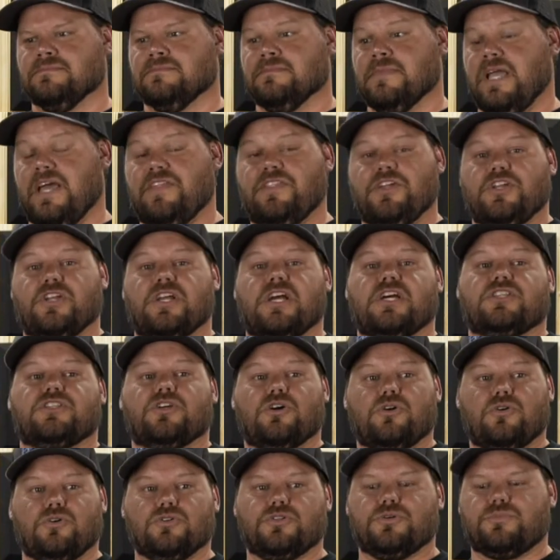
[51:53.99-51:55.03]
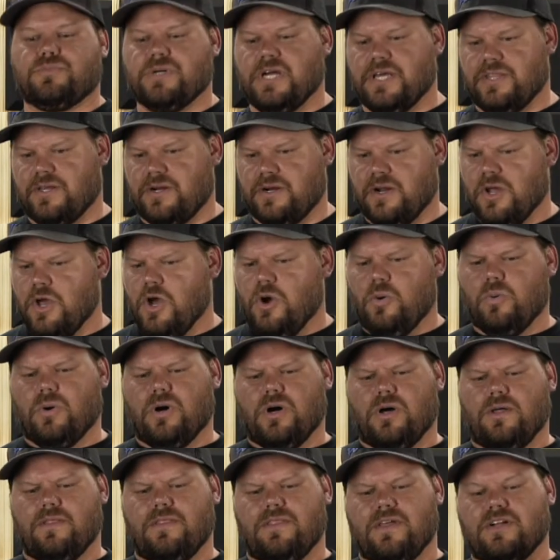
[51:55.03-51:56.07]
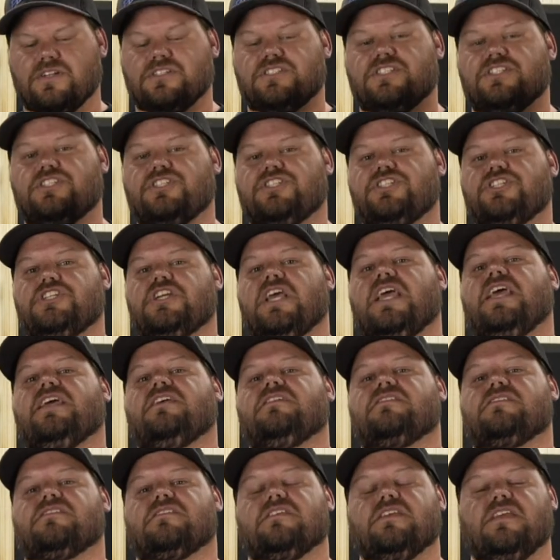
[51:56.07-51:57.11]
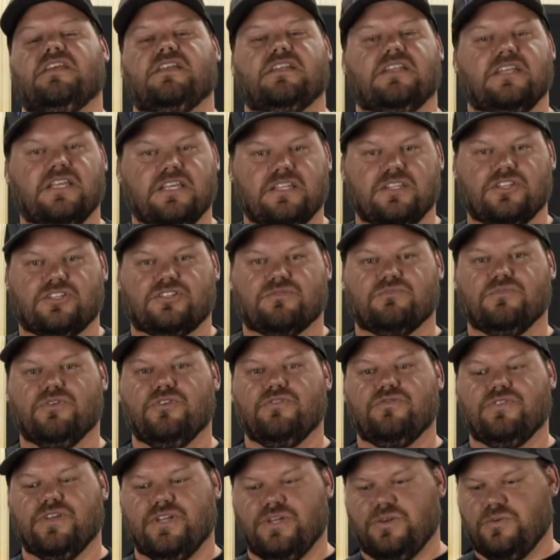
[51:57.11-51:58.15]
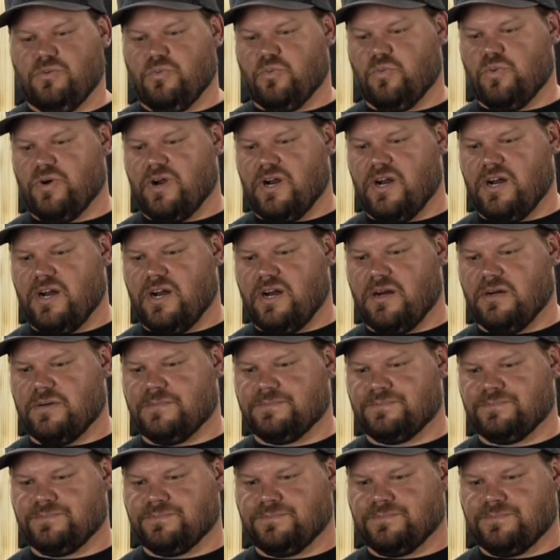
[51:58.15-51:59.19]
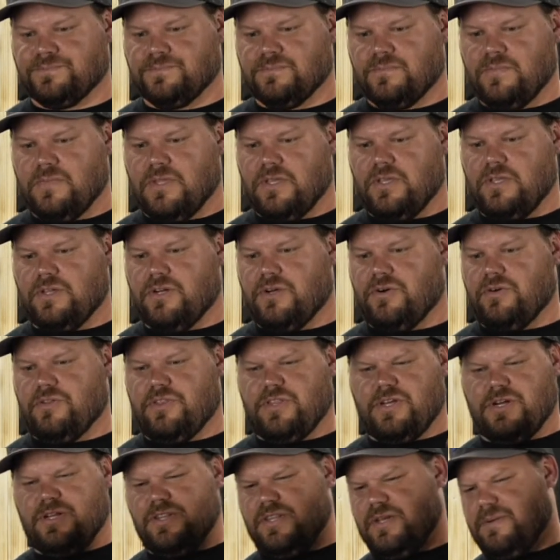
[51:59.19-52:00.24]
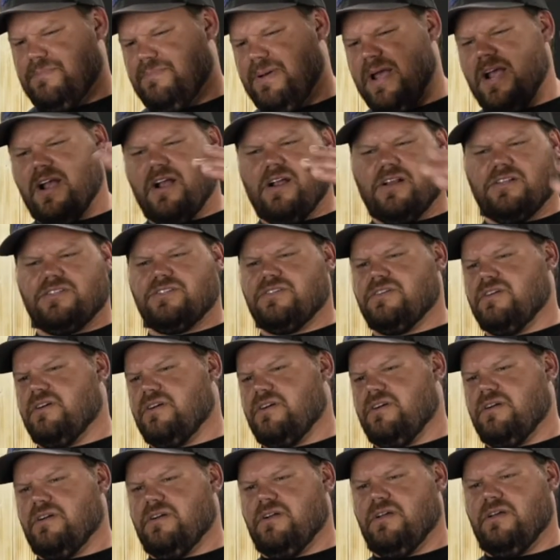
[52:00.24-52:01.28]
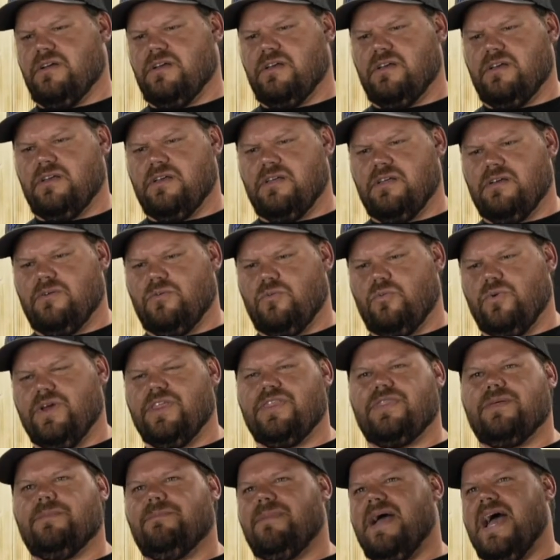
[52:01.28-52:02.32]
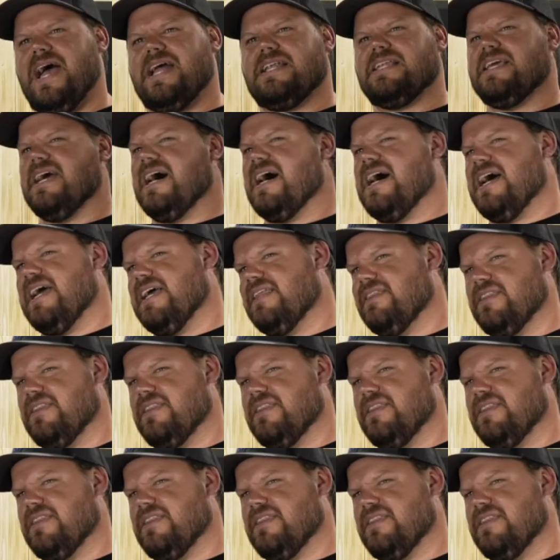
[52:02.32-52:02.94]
And then you got the older brother. Well, there's this chase scene in this movie where, their parents are with the bad guy and